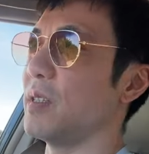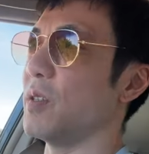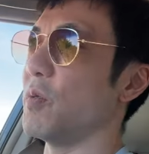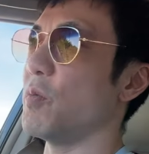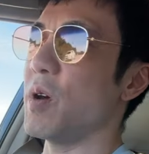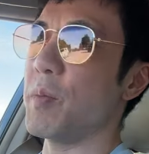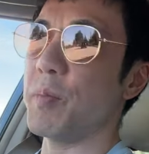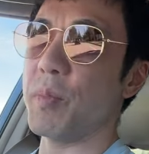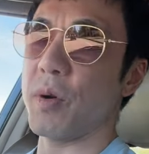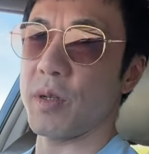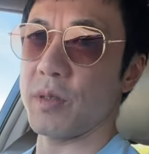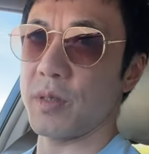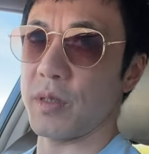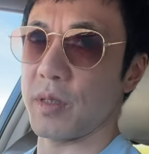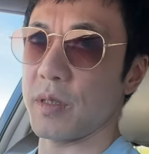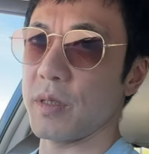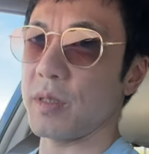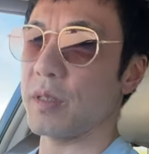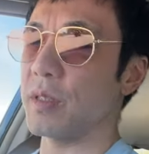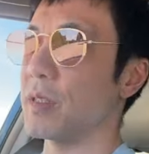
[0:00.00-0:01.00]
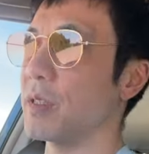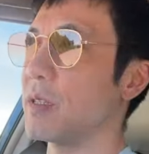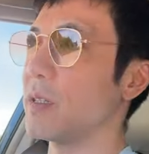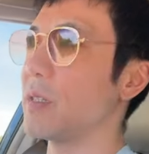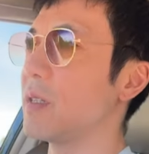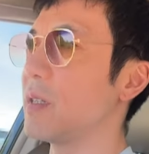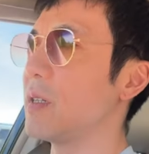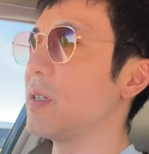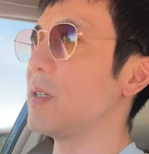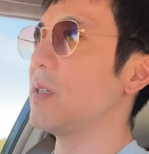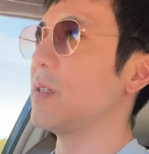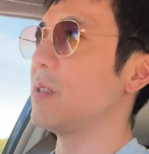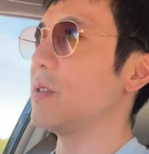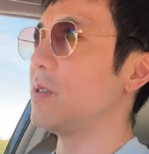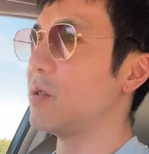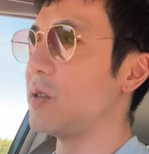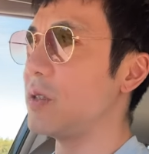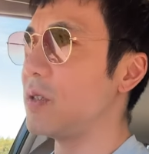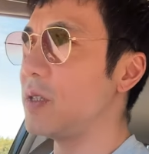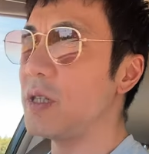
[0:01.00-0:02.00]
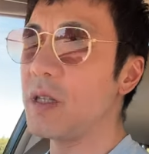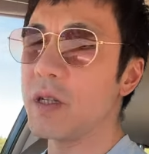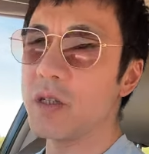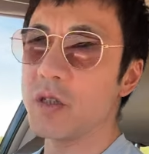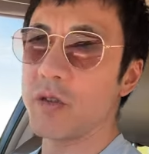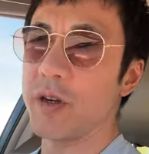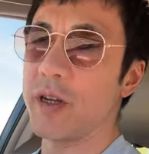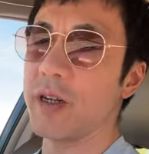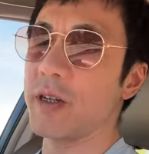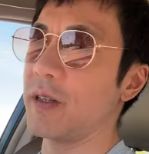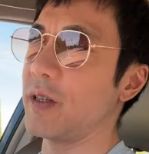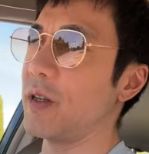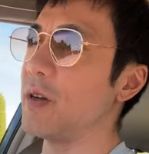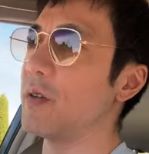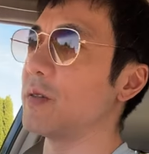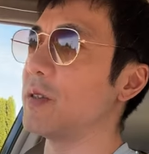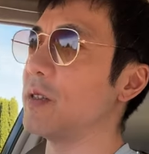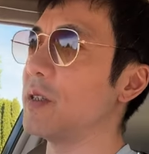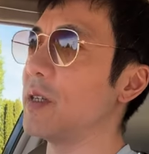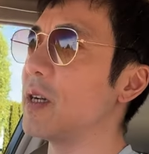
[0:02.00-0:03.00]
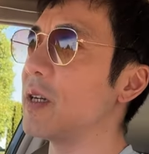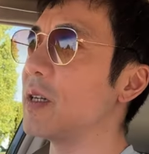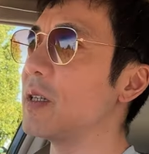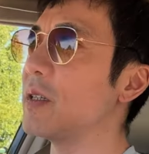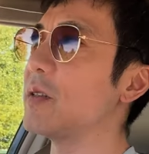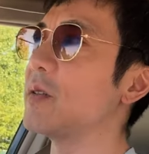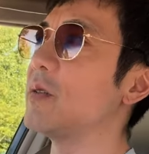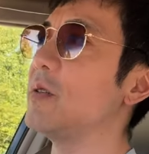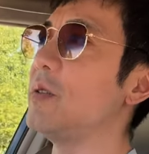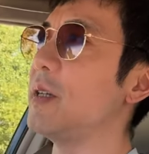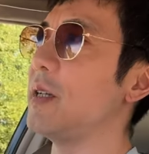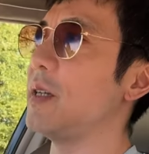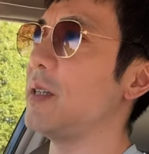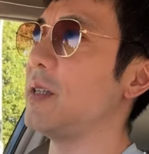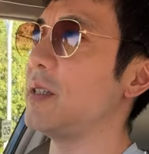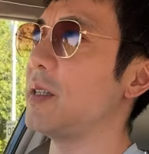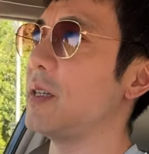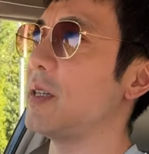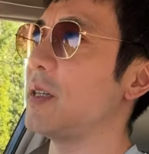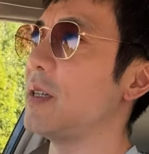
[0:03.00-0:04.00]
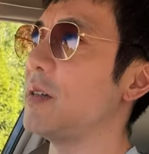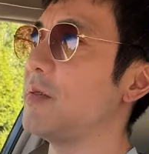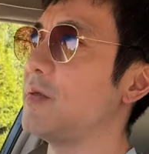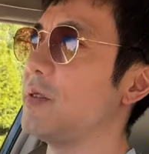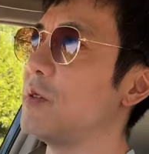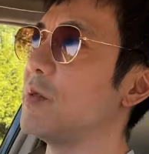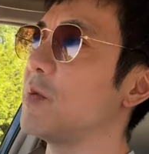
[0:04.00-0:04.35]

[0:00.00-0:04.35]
One person. So you need to train alone. You're not going to learn anything if you